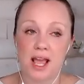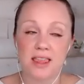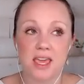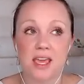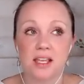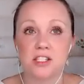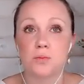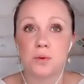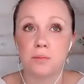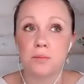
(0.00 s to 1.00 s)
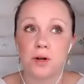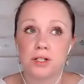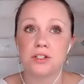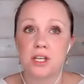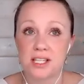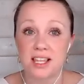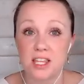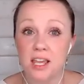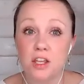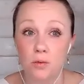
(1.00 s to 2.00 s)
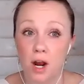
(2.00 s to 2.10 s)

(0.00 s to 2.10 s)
I think it's super important because I think you